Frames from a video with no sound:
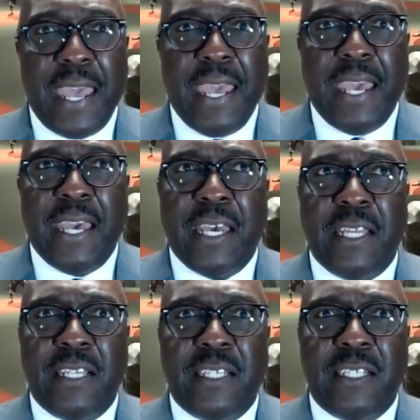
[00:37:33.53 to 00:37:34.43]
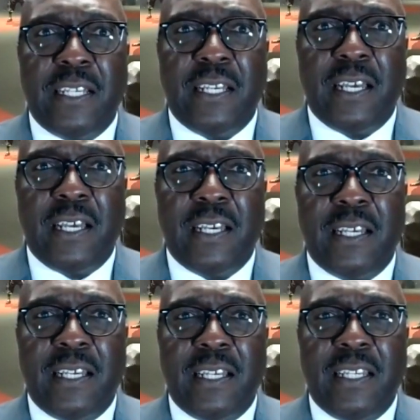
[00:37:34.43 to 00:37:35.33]
And
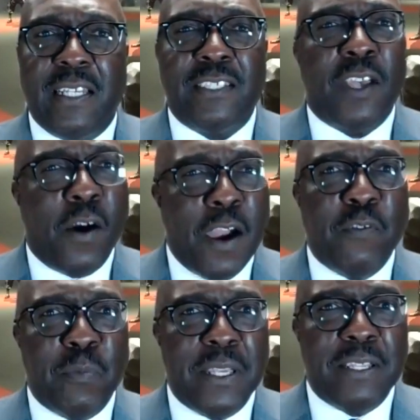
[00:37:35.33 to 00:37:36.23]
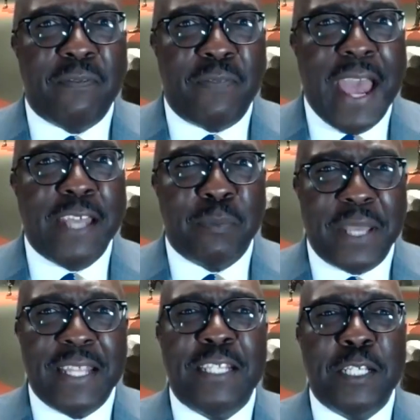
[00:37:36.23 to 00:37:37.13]
it's hard for me to fathom
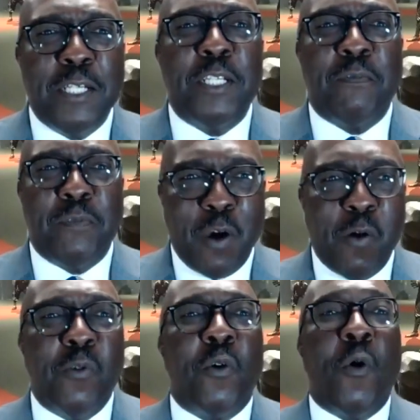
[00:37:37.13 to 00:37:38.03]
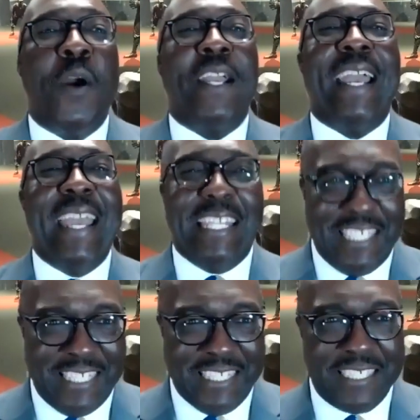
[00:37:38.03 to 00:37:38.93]
that he could have known going
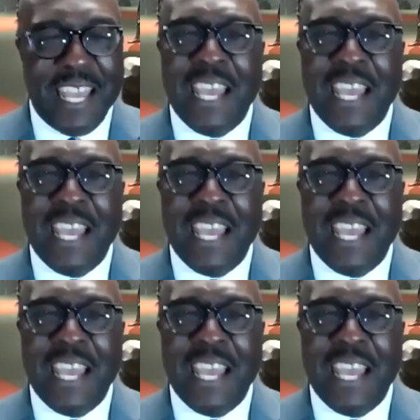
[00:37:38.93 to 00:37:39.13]
into this.